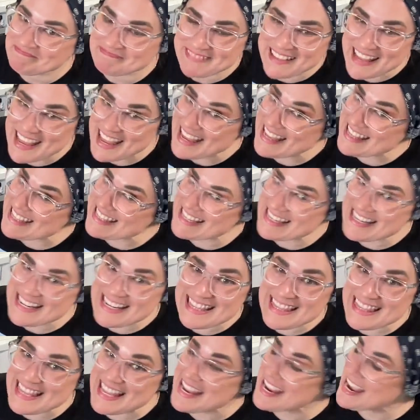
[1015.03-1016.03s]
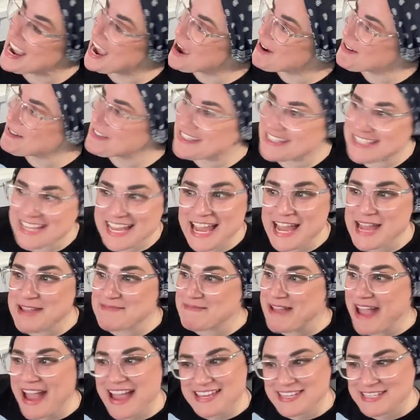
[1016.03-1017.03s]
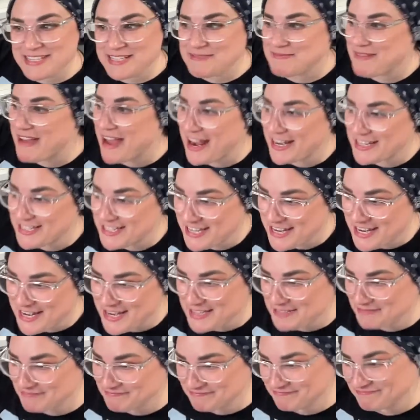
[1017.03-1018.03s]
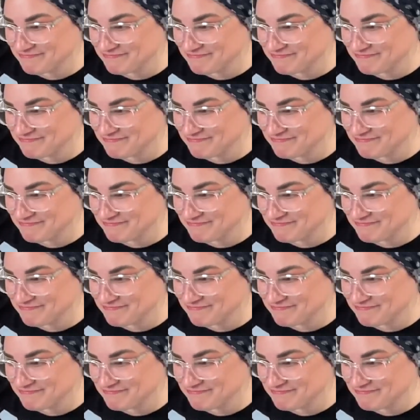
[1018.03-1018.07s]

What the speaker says: It didn't think I was saying master batching.